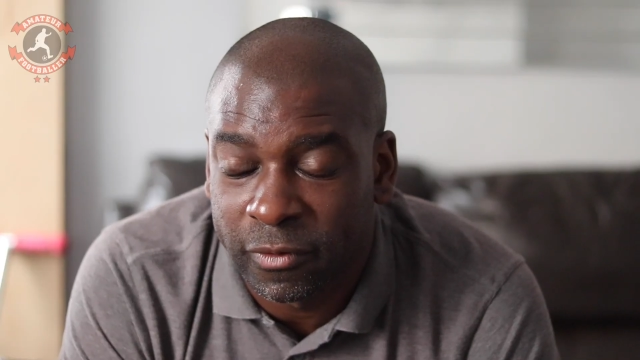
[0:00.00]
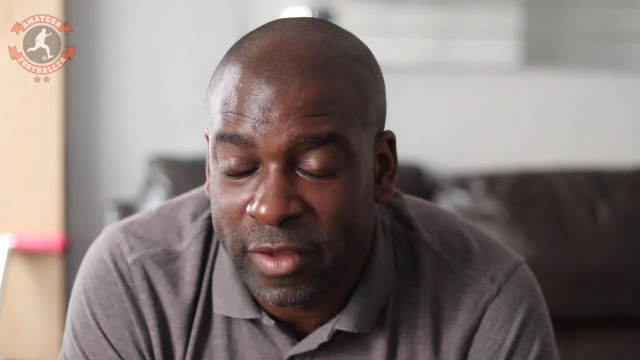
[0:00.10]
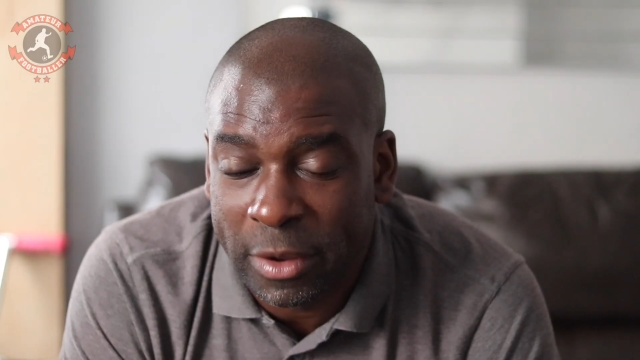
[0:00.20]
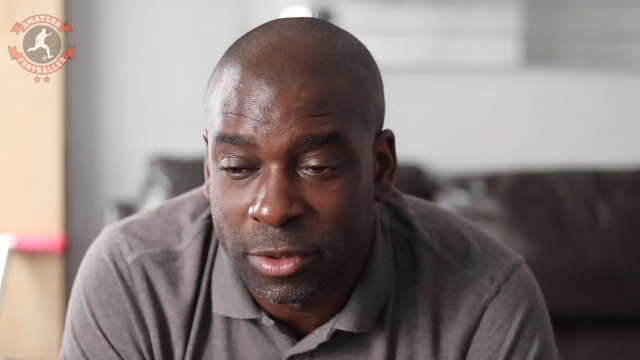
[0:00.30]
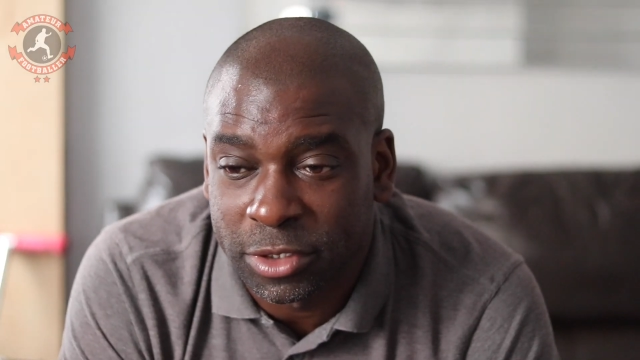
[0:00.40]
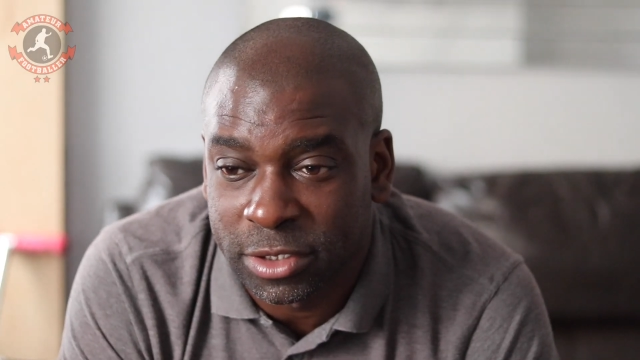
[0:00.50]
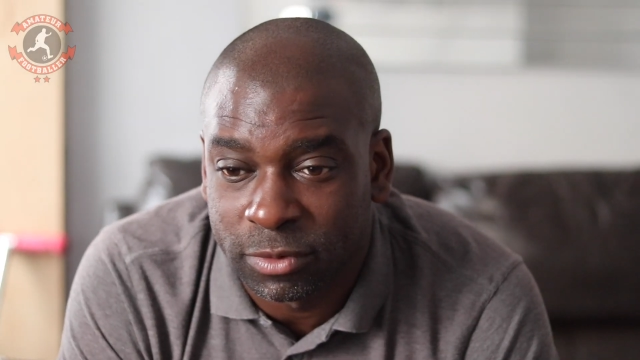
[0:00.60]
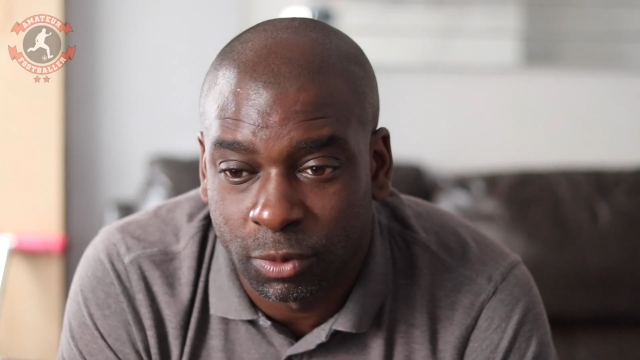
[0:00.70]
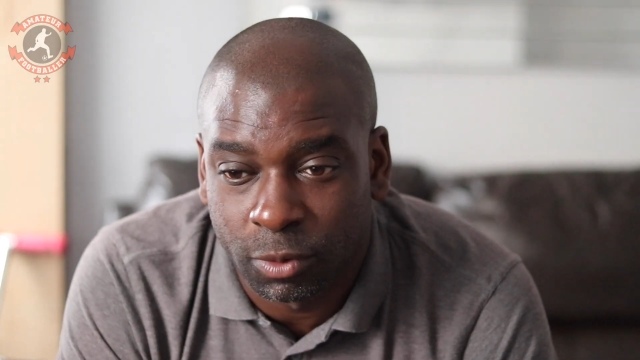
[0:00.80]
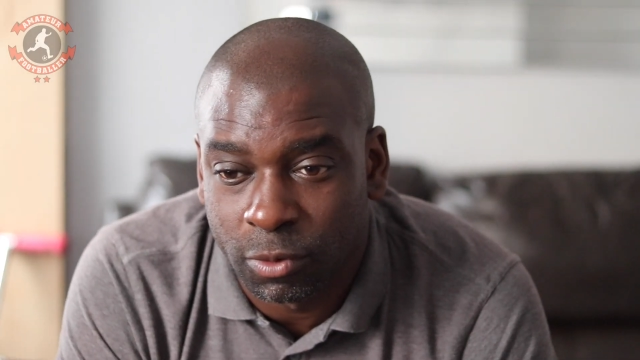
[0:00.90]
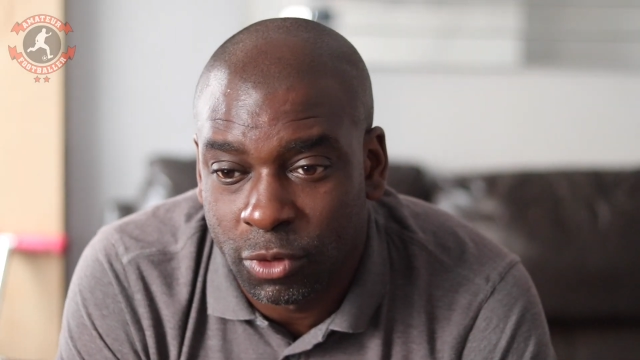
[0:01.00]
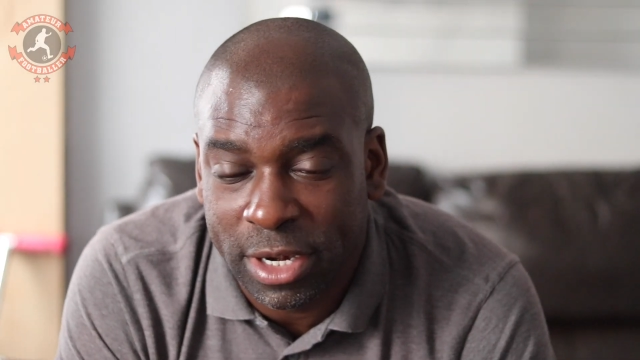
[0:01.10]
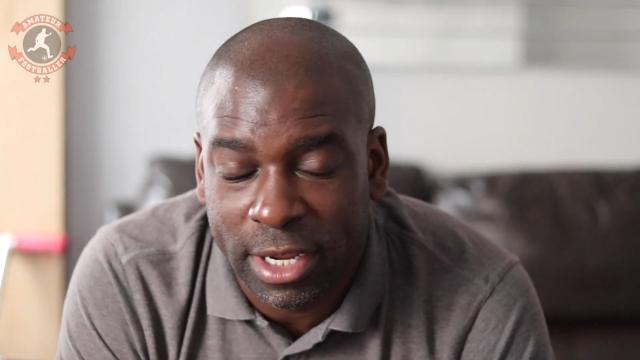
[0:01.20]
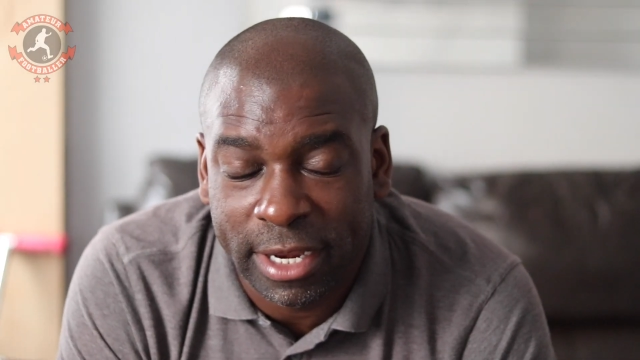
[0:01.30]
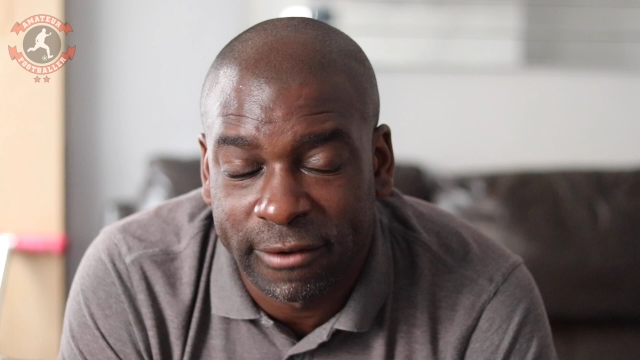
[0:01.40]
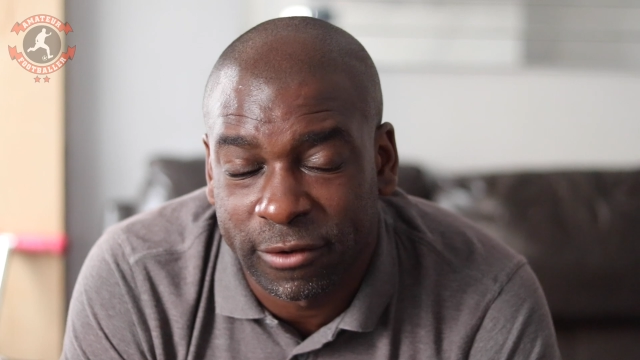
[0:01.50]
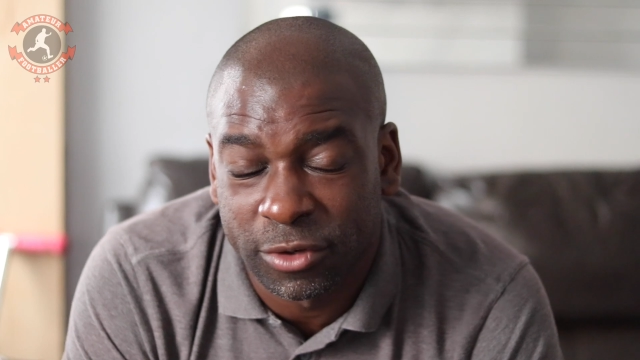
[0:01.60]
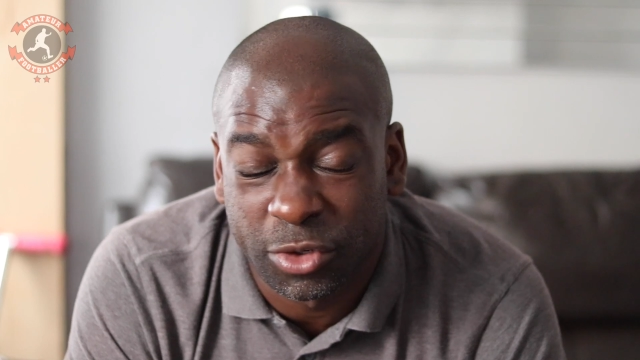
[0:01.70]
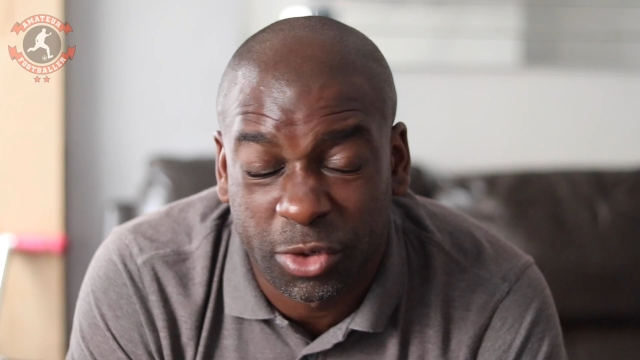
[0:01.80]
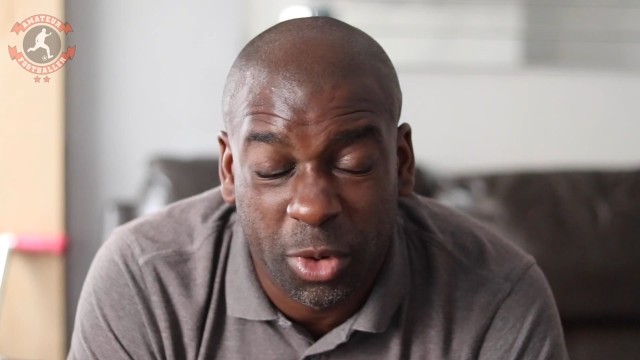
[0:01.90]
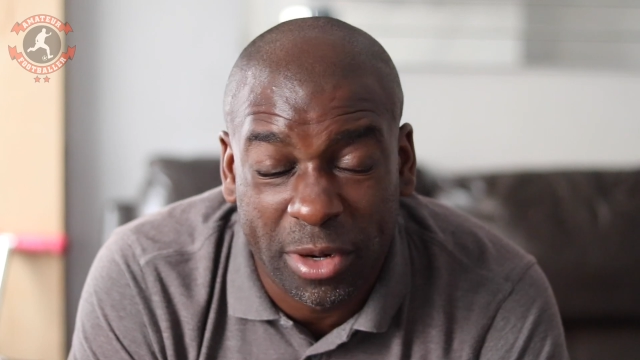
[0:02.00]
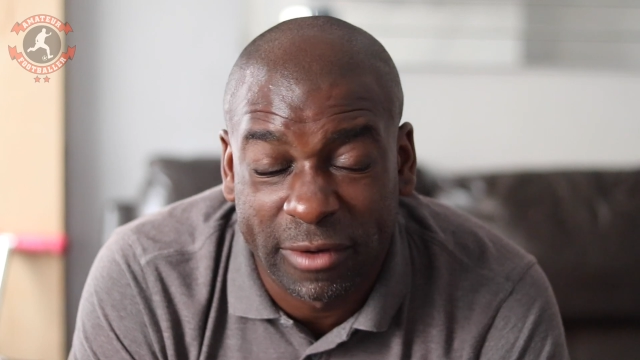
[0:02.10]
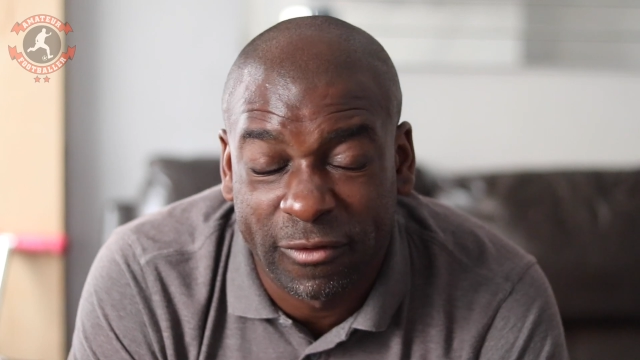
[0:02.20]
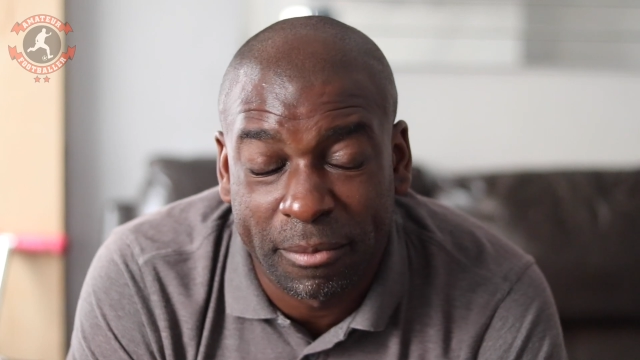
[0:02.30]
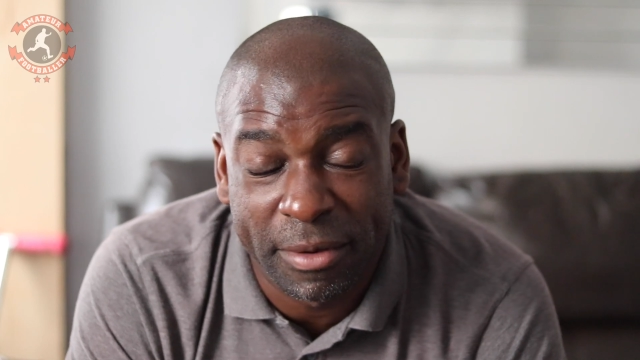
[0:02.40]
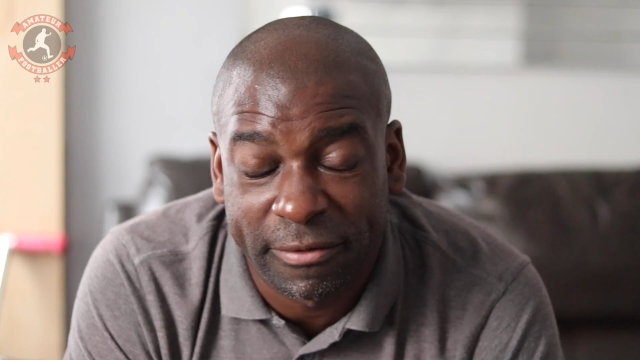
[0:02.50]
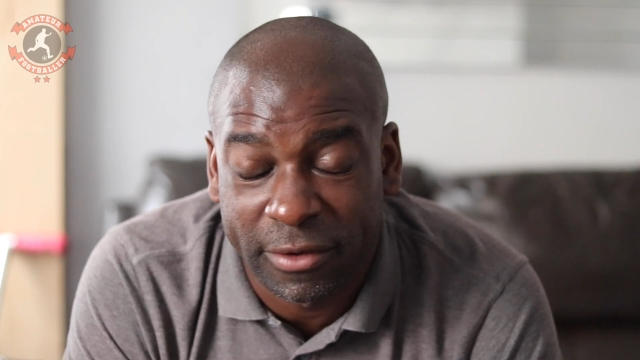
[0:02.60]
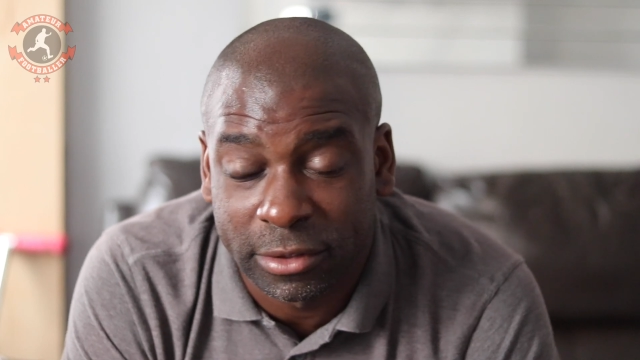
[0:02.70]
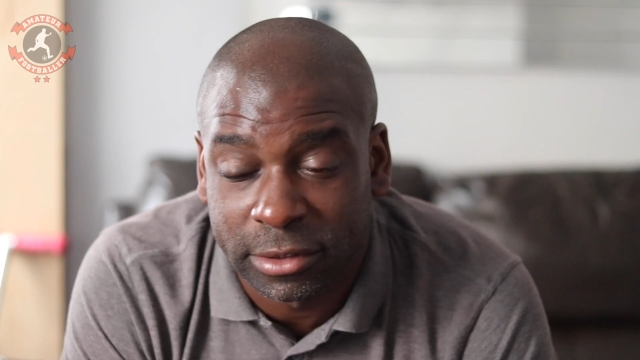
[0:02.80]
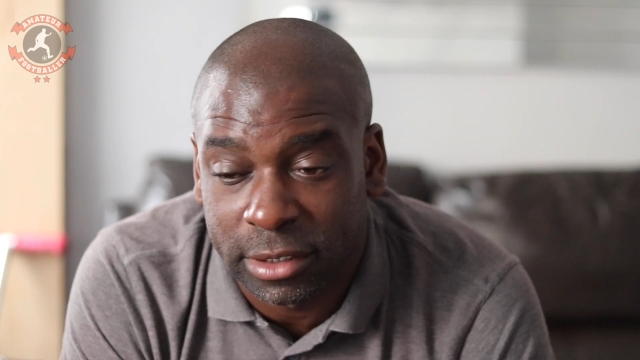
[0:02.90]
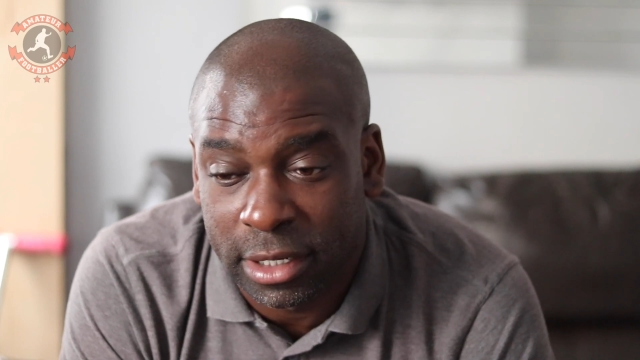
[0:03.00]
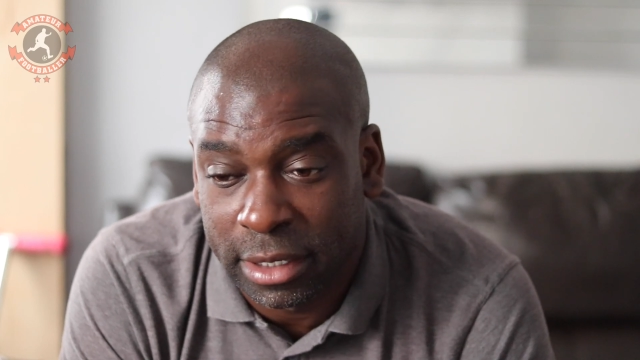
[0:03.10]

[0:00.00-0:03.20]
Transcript: they were just really kind of controlling the midfield.